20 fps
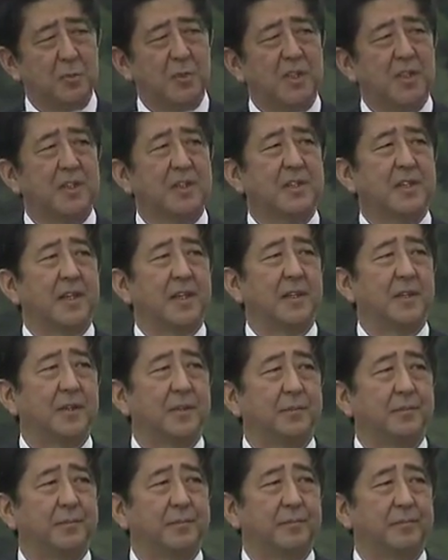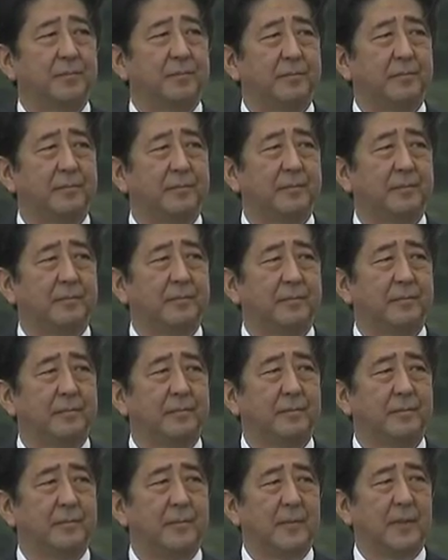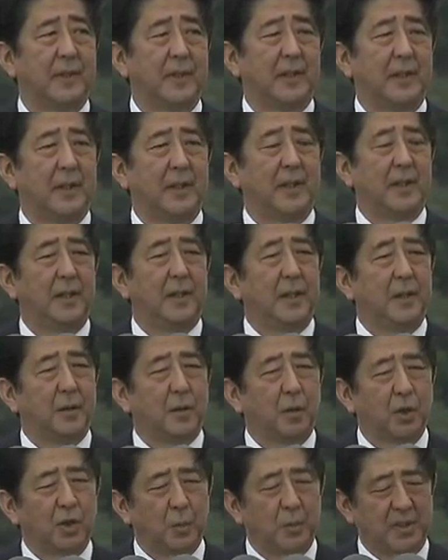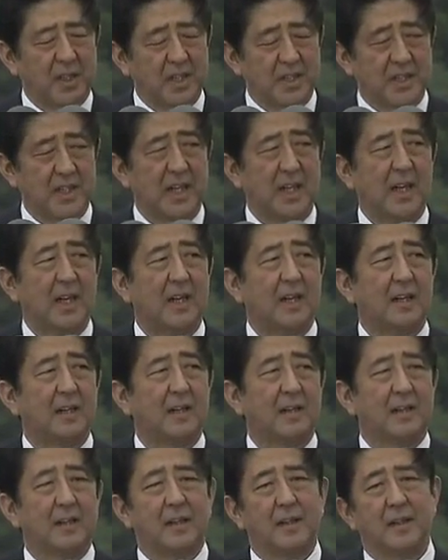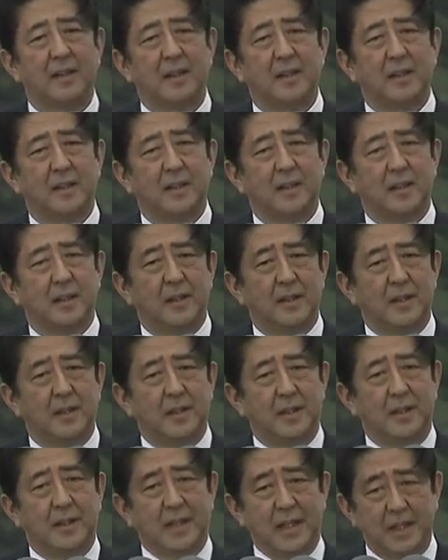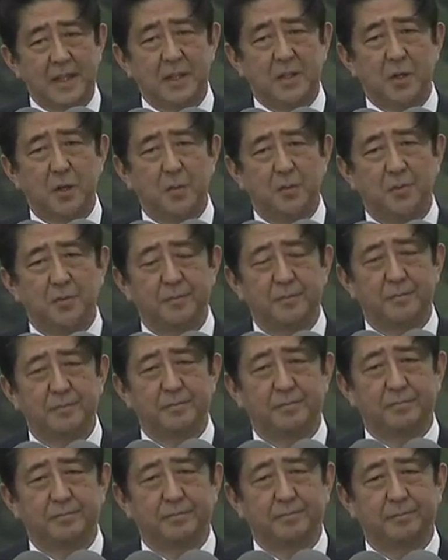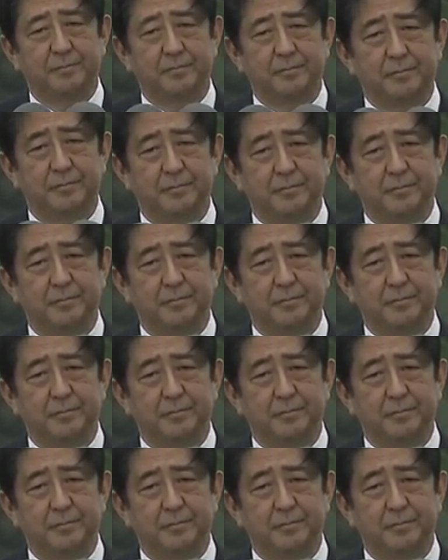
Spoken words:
And many must have had children they would have loved to watch grow up.